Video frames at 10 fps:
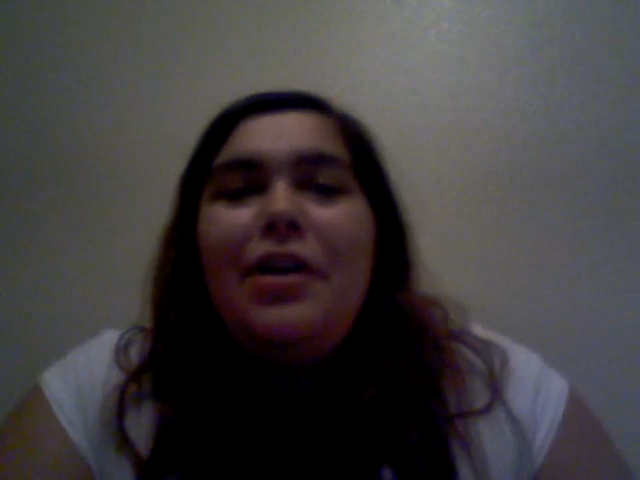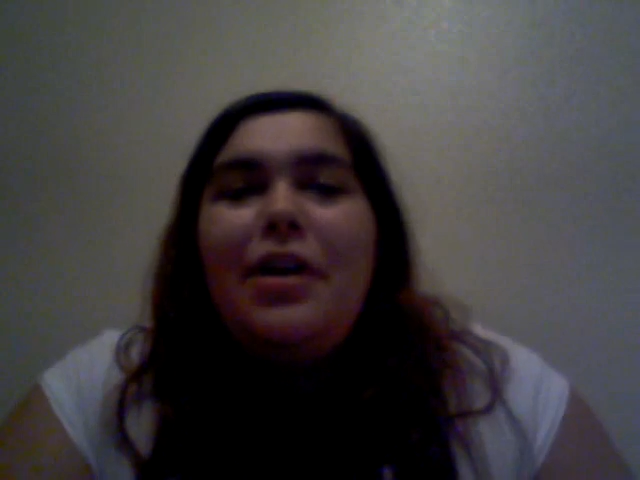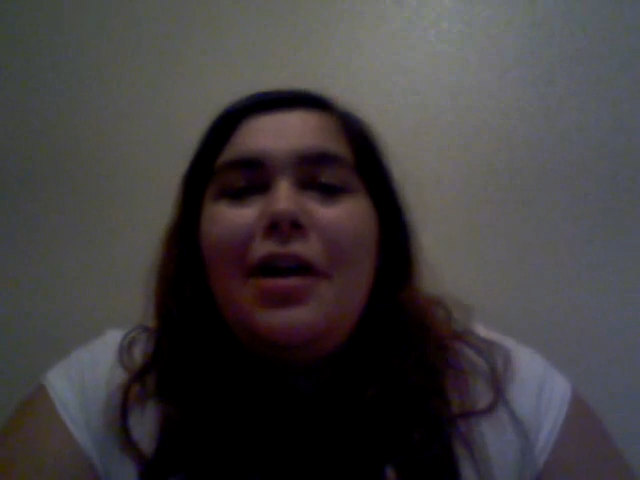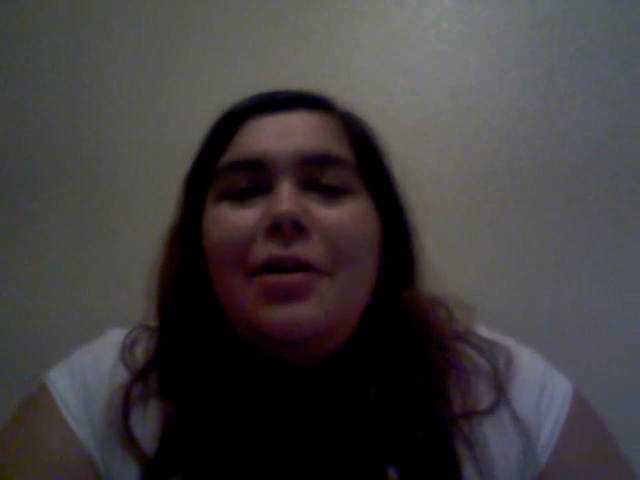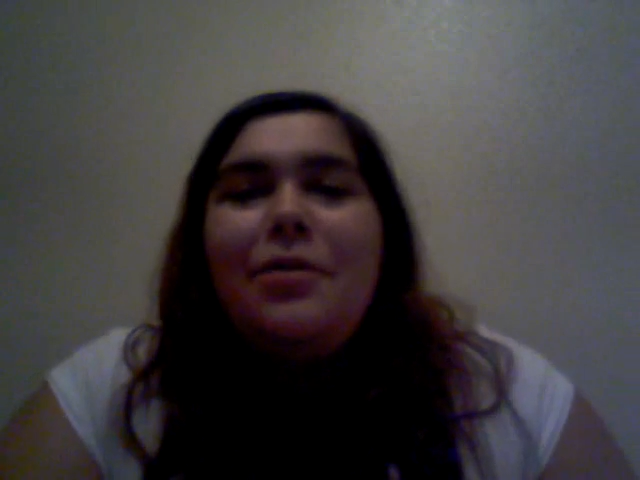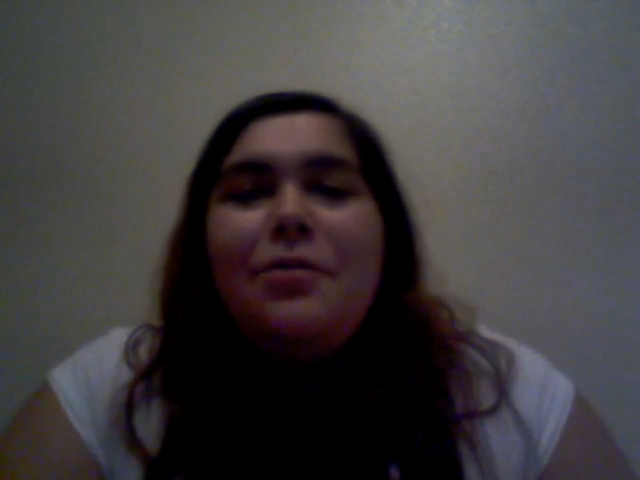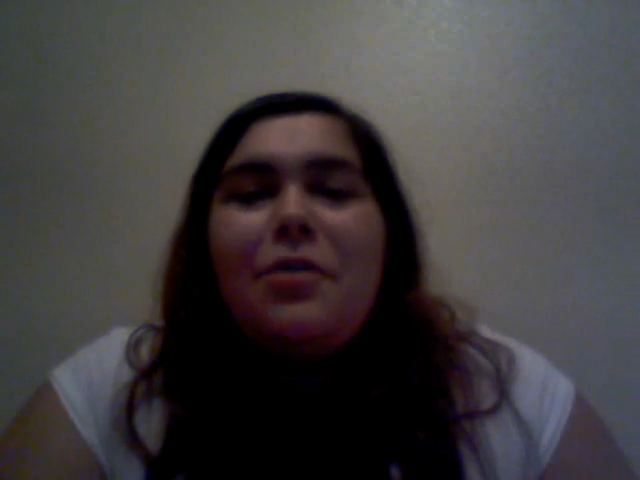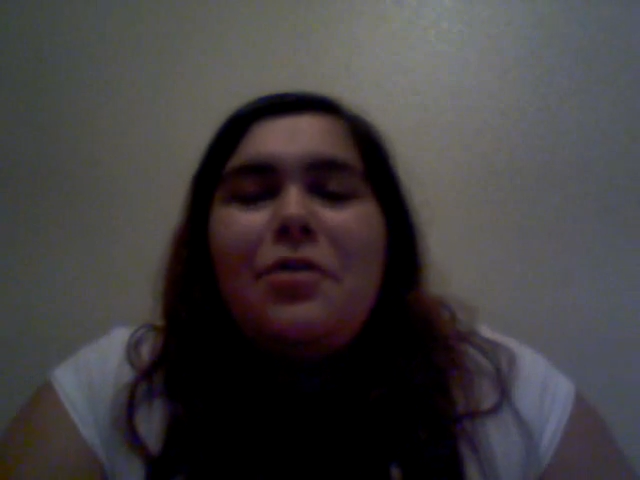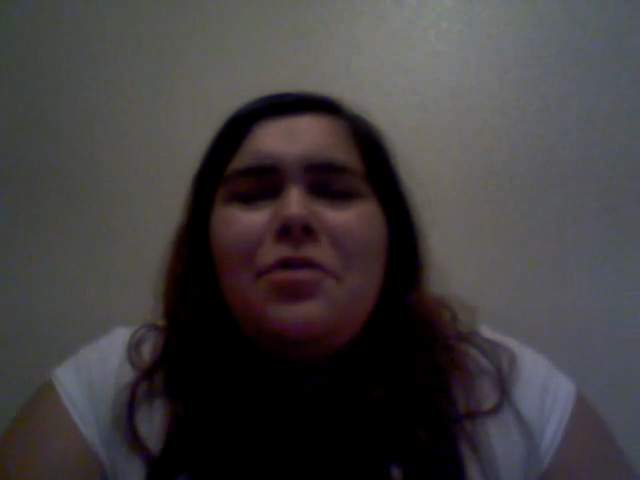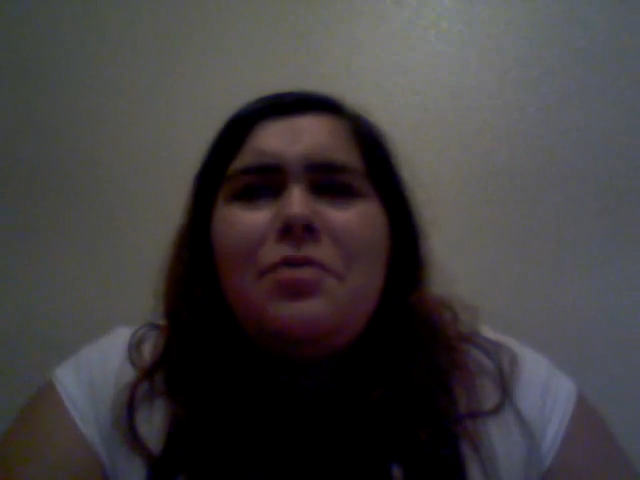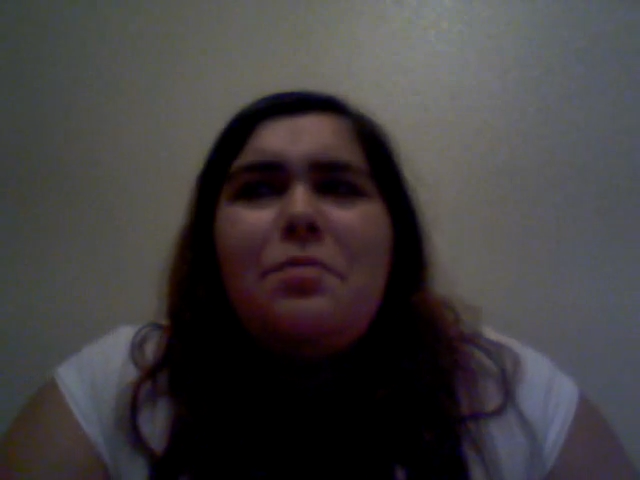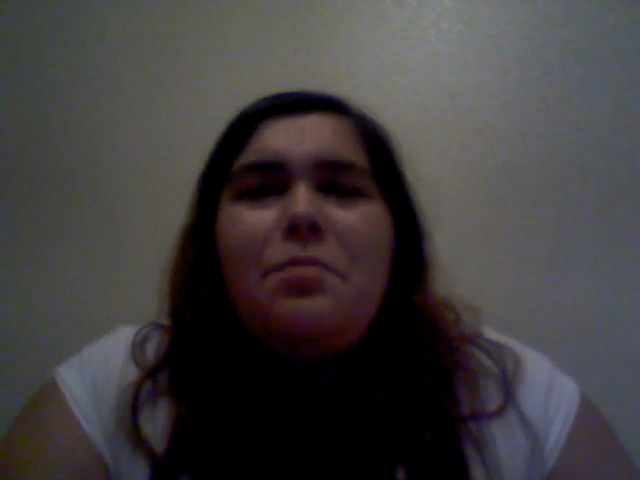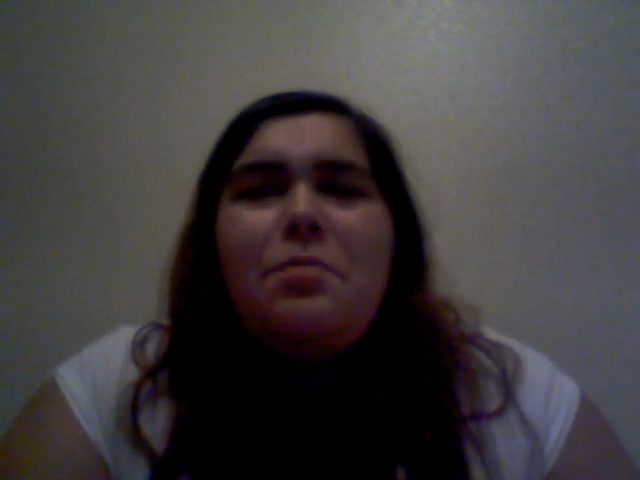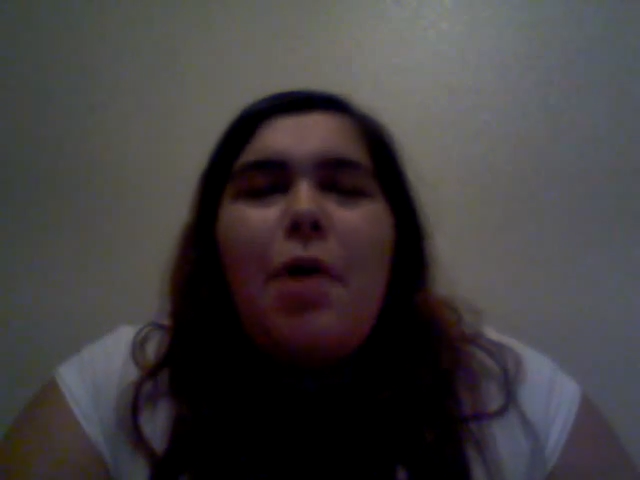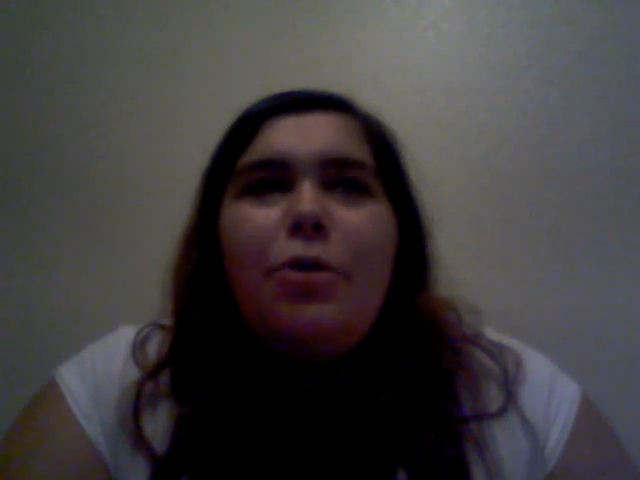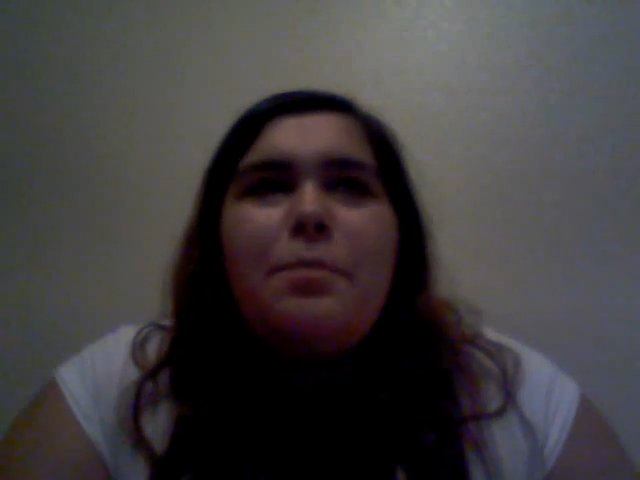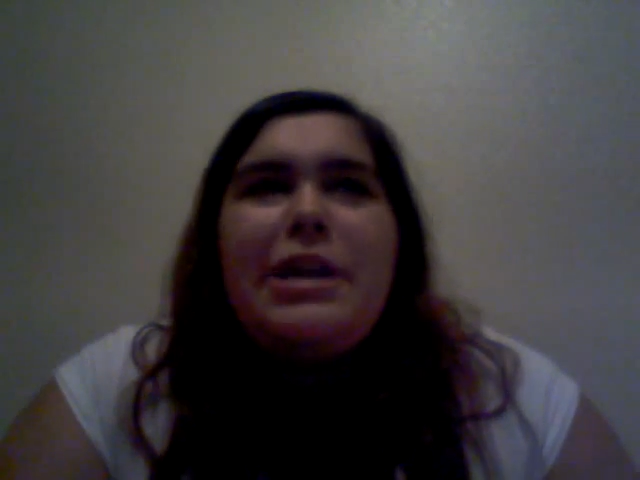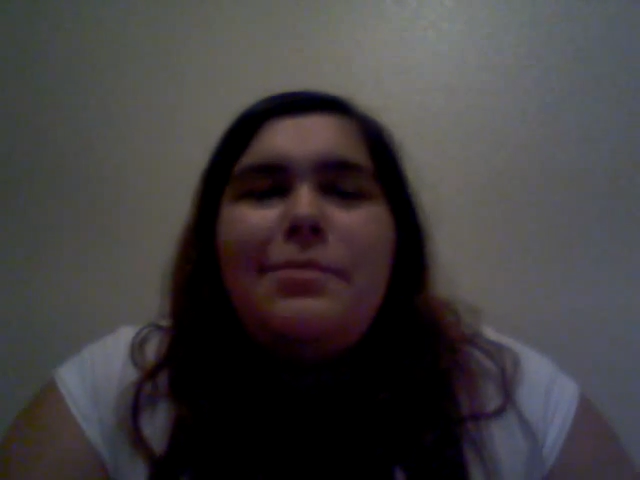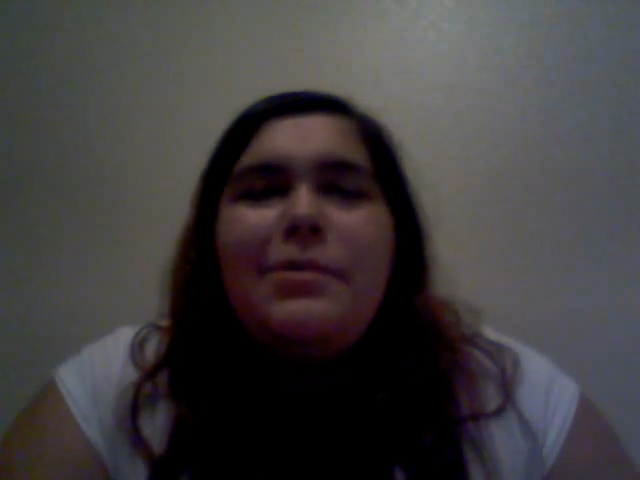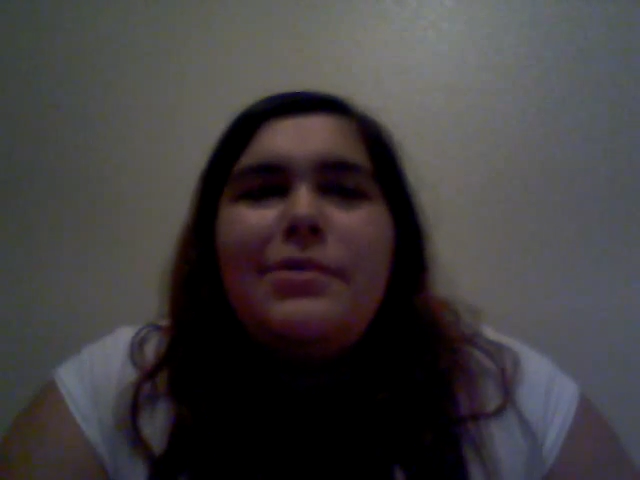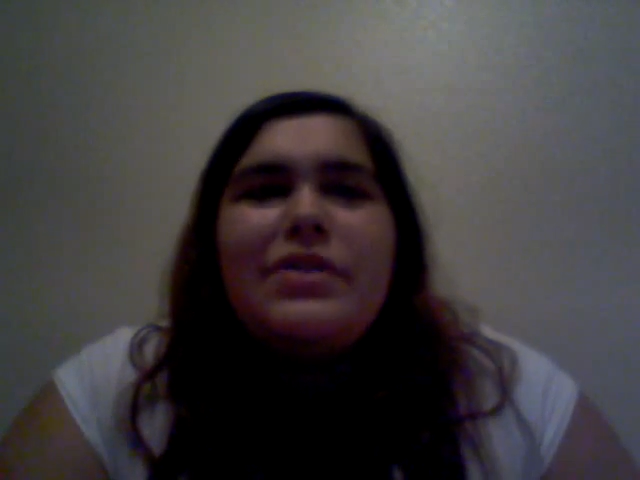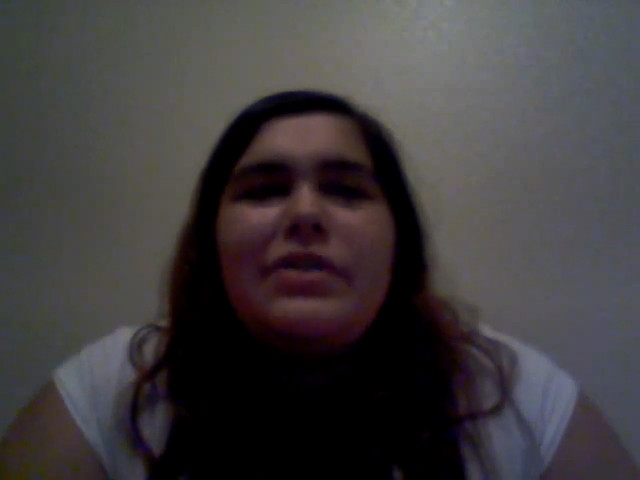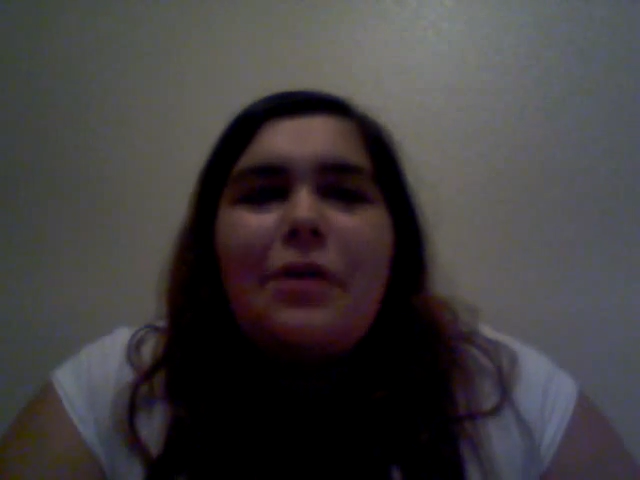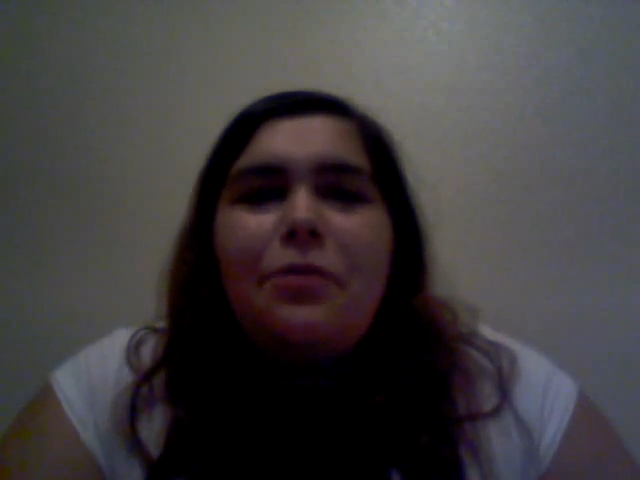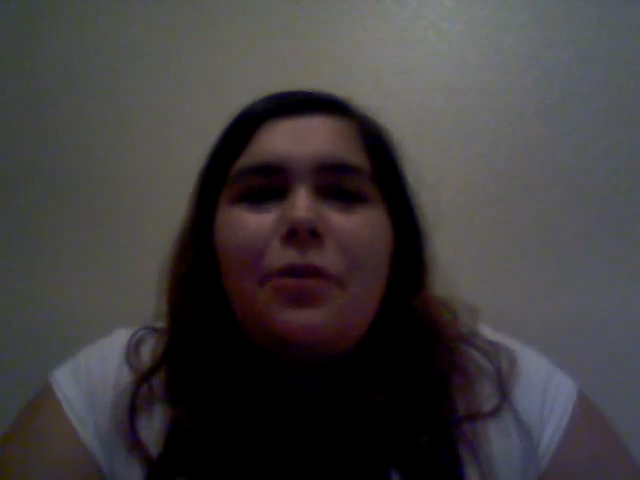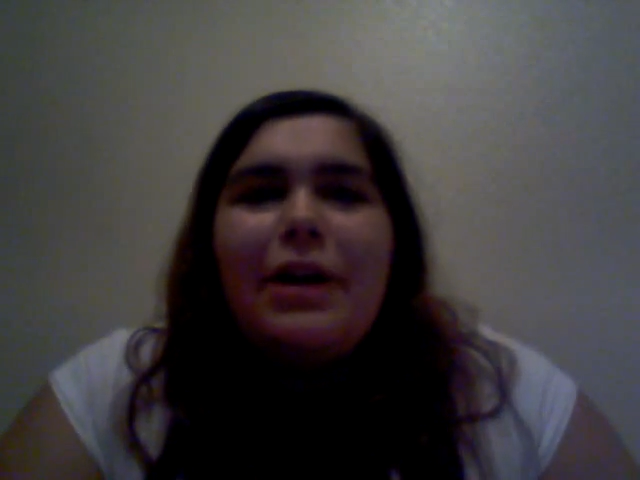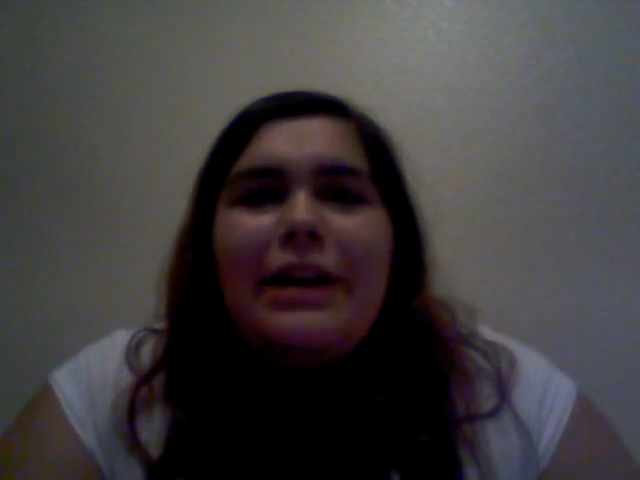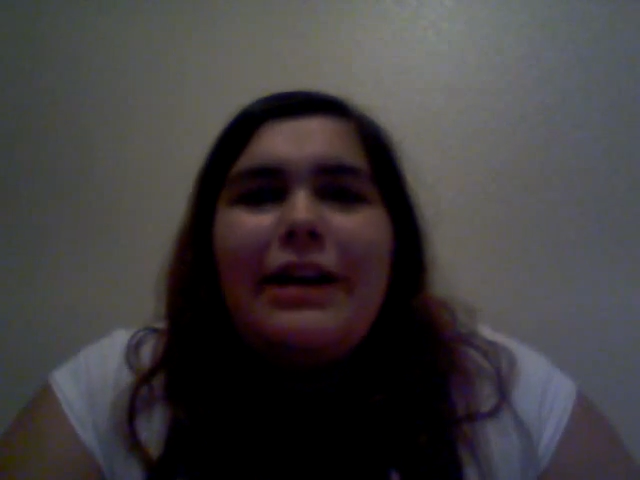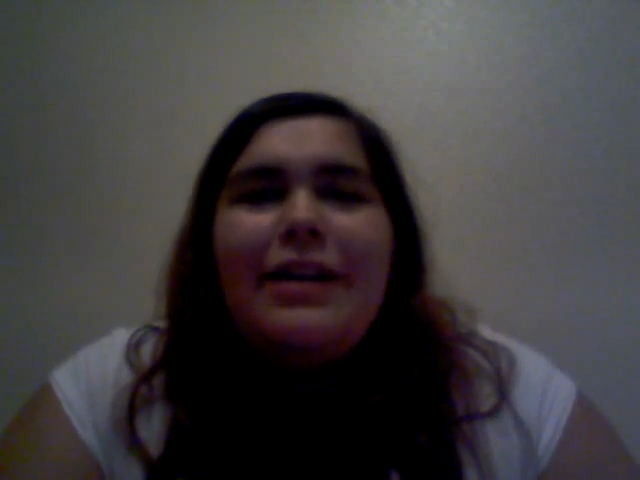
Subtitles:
of other people's suffering